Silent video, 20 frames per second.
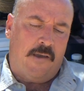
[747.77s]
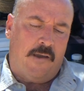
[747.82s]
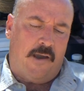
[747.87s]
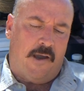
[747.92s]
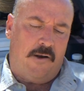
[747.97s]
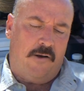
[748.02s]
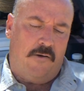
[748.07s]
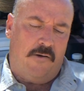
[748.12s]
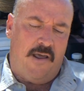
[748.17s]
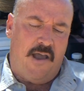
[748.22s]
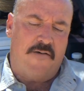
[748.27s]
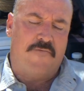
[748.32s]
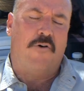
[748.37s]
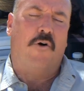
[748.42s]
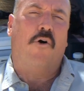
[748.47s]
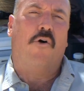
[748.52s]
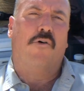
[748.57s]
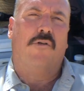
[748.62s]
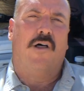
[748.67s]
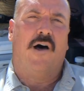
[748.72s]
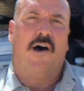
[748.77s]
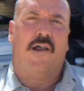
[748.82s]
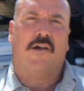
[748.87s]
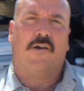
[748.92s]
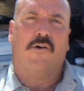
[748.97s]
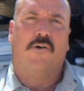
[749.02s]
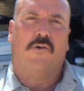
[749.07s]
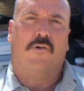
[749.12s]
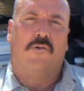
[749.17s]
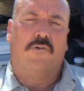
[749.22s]
I don't have a whole lot of
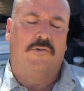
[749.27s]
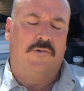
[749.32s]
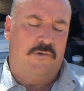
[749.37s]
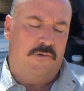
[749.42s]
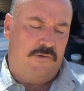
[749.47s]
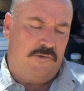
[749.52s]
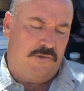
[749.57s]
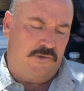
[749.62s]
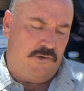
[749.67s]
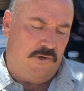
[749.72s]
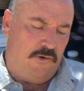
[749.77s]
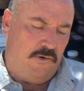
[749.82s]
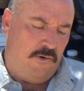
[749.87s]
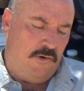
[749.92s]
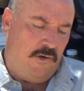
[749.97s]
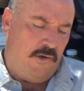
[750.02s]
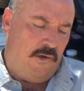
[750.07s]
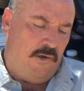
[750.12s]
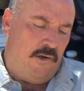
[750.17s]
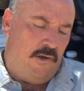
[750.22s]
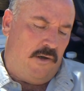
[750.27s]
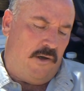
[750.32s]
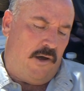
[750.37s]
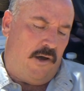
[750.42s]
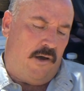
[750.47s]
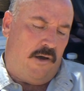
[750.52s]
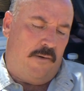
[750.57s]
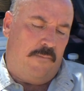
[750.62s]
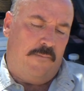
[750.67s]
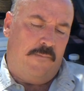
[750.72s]
gold. So
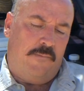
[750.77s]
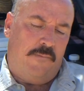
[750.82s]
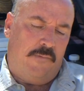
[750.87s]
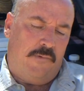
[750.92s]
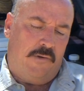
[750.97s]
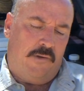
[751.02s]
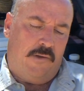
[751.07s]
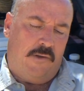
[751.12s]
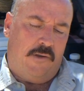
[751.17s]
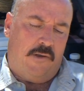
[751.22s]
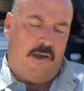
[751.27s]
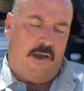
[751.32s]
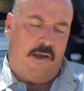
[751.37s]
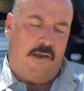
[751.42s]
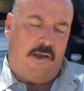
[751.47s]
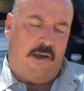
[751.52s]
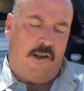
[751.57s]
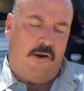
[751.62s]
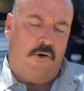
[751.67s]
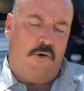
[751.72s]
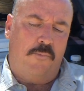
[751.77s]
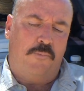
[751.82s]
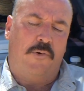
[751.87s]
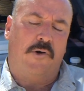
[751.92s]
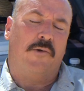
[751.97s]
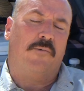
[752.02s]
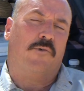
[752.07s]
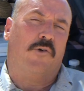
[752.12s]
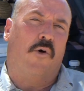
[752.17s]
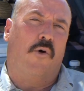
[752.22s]
I don't
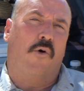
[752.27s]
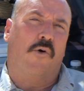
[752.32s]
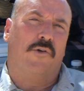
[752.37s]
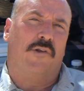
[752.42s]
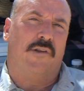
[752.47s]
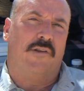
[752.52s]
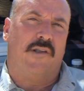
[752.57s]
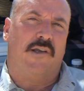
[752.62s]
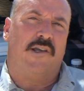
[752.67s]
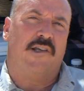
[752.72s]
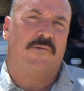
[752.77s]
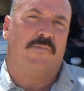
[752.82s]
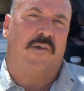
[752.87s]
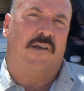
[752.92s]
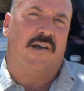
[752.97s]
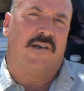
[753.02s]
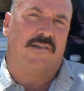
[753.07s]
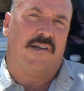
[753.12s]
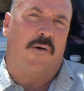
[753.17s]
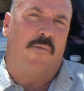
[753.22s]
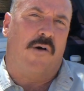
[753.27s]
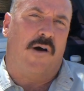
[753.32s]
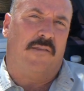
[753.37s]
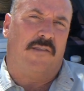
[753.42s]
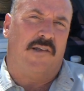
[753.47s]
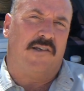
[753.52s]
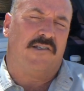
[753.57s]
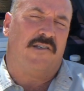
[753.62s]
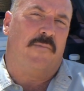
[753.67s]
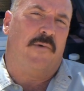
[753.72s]
put gold in these because I want
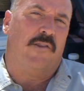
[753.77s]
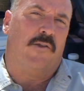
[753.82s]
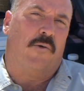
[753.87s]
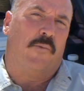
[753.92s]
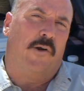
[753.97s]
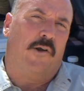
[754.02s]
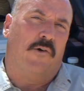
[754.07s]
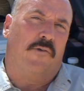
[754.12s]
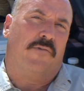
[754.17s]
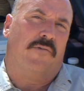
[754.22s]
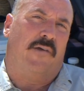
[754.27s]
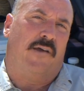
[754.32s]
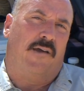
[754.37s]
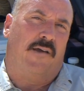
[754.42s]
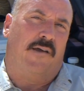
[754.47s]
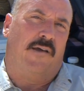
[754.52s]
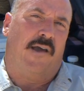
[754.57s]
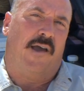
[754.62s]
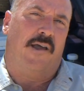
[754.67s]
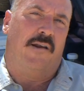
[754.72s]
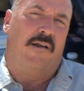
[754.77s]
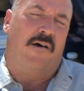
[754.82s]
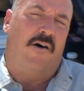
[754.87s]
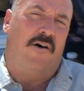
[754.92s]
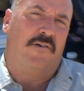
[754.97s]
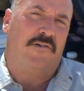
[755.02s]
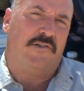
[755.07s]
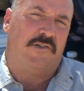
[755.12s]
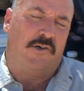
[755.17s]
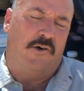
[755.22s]
these to be the real thing. And
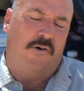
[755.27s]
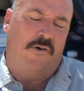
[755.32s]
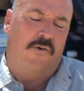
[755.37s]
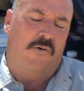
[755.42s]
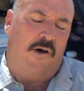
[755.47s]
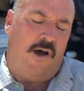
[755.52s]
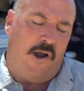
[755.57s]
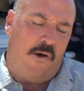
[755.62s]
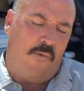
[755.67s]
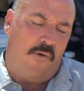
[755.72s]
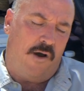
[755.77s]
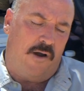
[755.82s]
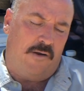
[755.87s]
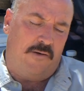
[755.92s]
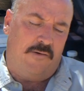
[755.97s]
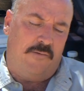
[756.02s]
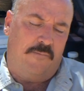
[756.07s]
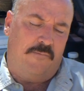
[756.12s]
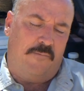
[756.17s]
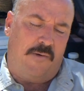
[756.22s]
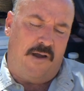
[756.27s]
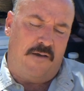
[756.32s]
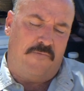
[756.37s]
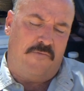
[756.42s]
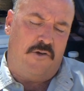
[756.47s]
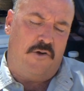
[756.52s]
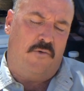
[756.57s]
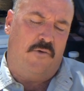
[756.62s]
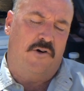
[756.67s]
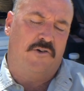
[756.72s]
also I want my
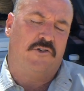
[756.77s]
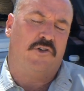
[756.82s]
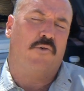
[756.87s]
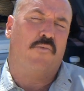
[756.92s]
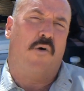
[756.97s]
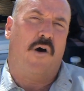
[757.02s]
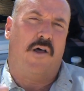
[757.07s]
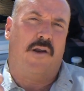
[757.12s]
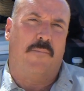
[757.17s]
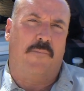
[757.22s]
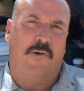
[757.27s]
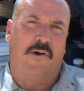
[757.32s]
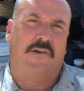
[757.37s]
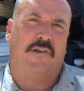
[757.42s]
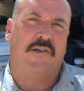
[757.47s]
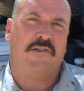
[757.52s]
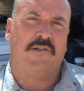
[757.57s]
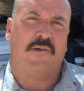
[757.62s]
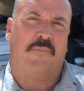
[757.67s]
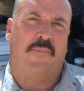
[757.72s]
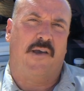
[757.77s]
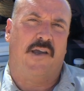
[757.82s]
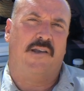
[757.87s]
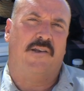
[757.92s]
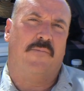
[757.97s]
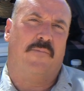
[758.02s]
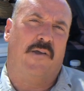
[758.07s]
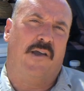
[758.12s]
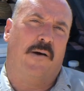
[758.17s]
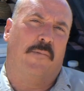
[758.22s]
viewers who want to participate
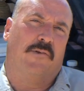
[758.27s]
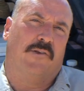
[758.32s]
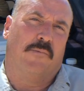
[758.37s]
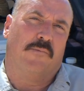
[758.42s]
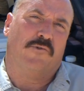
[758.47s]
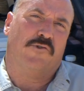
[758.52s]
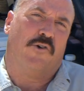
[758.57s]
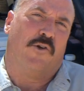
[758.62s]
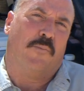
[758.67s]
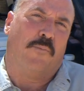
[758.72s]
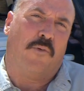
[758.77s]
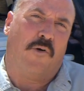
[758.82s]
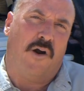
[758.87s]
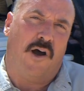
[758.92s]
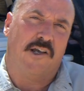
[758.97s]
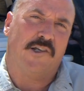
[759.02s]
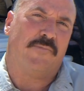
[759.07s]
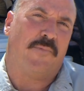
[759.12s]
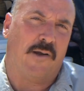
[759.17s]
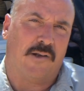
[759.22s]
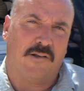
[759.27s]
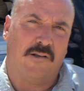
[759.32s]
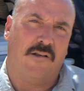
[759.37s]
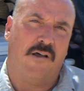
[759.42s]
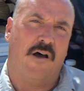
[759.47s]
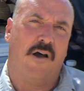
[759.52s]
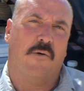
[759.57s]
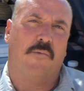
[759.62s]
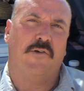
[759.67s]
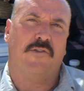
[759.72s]
to be able to sort of prospect
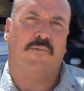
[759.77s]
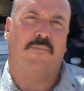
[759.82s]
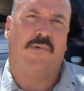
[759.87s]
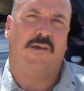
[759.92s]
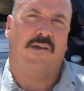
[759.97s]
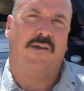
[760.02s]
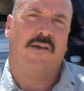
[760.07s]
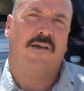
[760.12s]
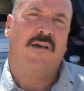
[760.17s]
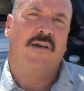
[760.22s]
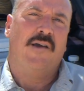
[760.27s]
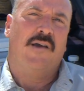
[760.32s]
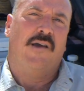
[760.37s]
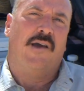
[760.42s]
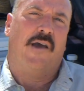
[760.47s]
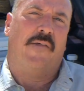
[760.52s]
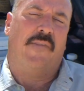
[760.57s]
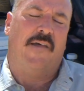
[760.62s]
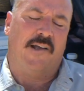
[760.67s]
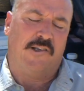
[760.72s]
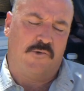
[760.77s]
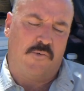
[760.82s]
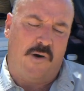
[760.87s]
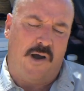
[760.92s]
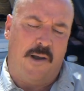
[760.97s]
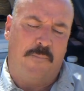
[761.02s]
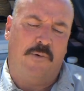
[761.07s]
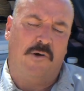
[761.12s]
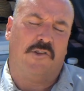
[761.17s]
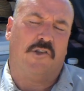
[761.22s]
along with me. And that's
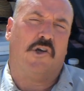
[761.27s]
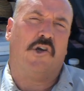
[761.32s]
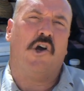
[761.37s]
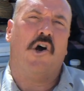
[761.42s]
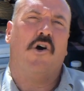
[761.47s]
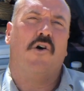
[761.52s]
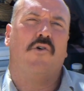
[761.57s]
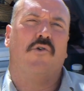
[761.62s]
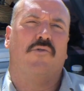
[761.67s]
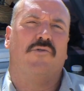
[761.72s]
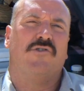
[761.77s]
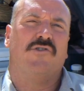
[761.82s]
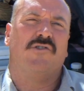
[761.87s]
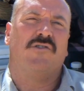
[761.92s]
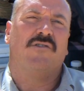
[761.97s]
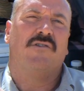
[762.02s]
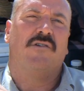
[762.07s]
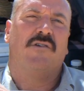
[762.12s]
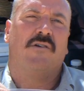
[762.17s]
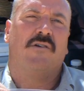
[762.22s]
why I put the codes